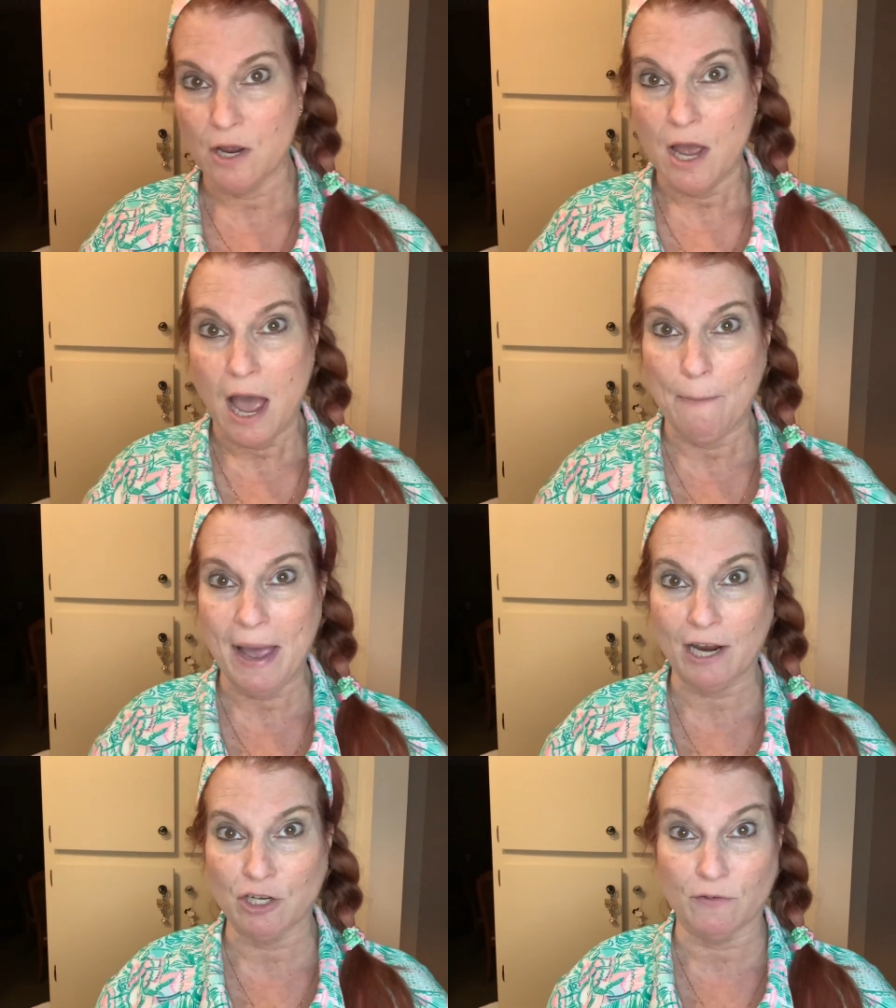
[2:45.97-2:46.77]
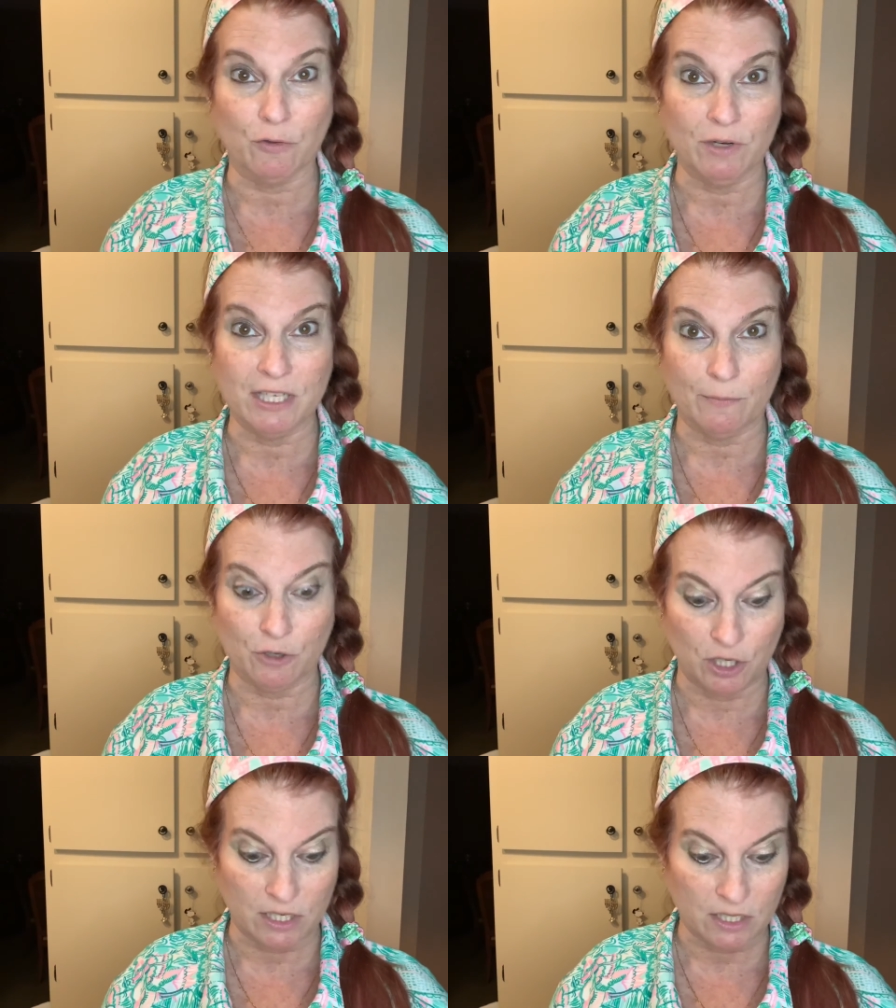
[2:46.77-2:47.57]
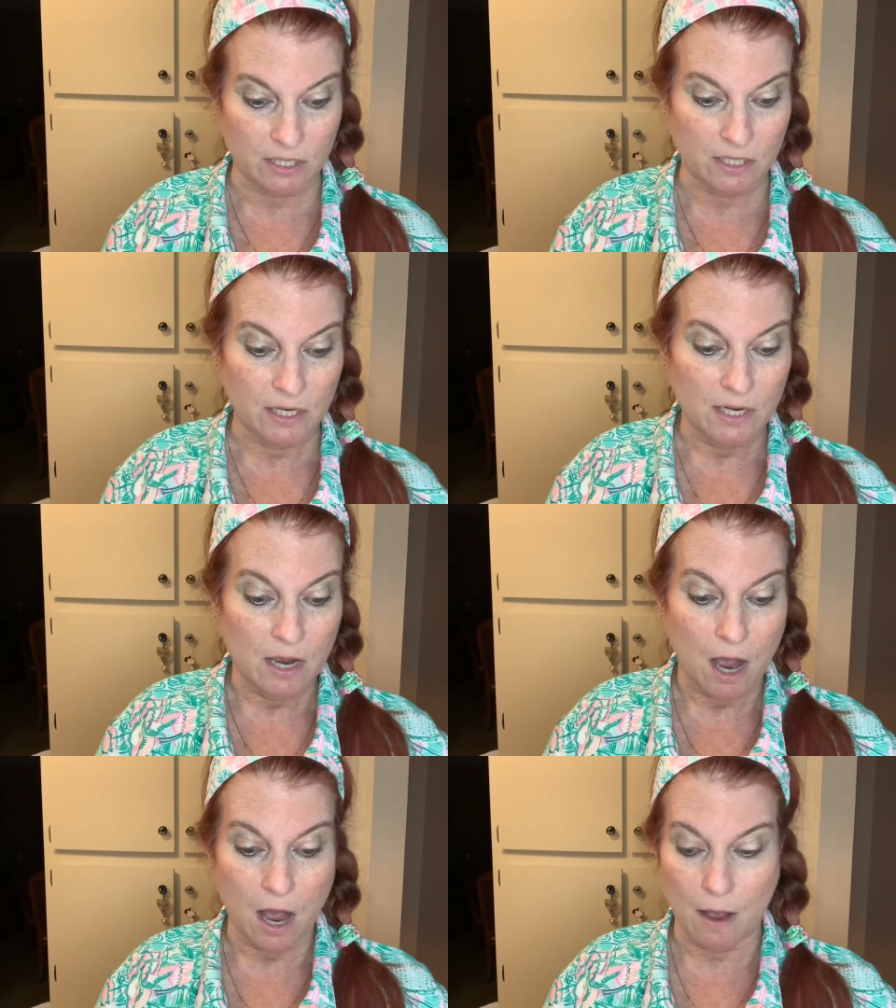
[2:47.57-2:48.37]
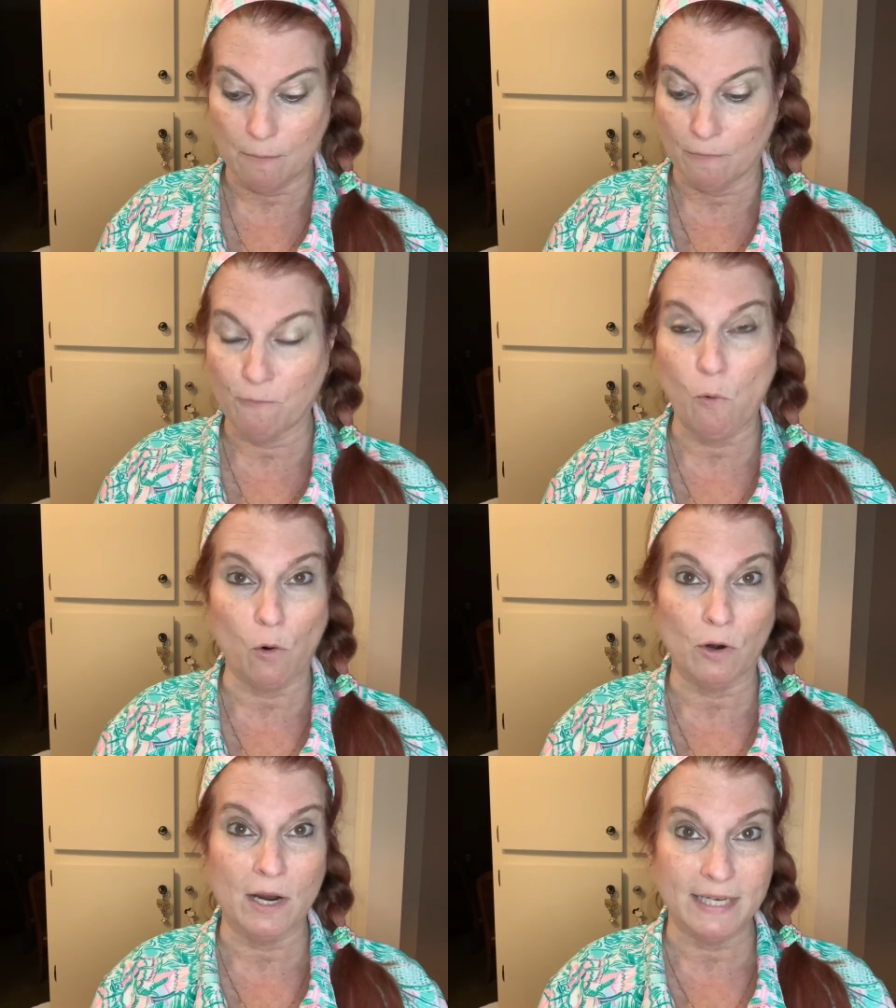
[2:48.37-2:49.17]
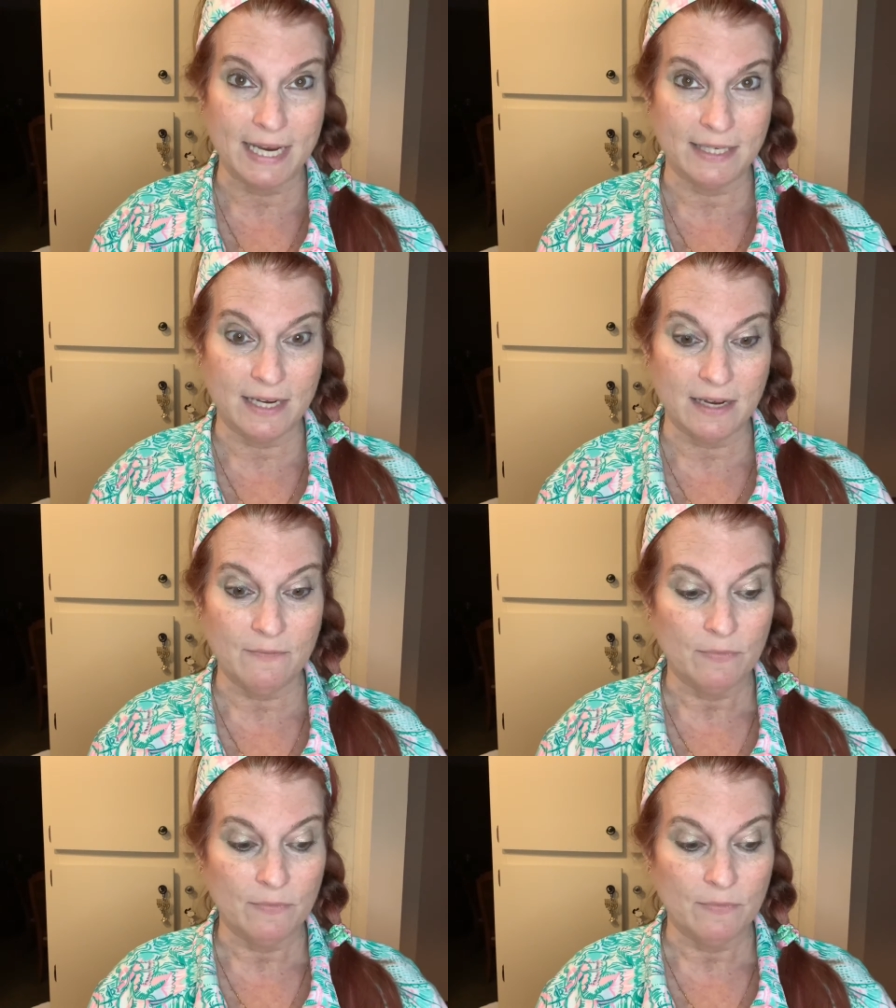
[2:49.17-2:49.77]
a package of 3 separate cheeses for a tasting,